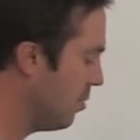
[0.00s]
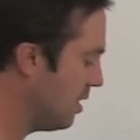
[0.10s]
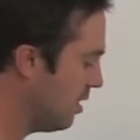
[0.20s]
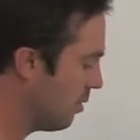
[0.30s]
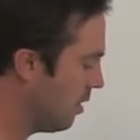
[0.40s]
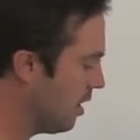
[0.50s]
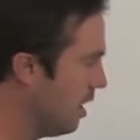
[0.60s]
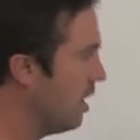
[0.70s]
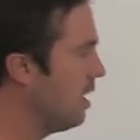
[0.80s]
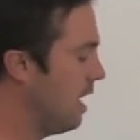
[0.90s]
but either one.
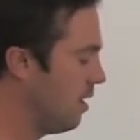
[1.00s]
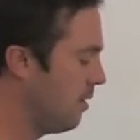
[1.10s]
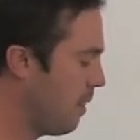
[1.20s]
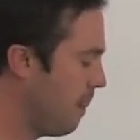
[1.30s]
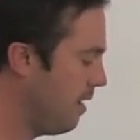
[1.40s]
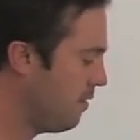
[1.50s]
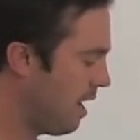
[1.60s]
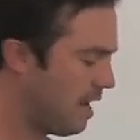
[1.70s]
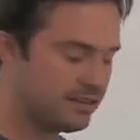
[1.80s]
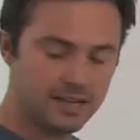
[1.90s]
Now, if you
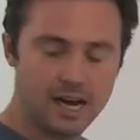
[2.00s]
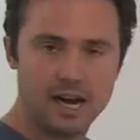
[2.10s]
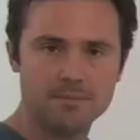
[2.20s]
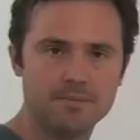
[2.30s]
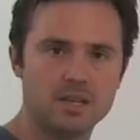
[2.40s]
had time,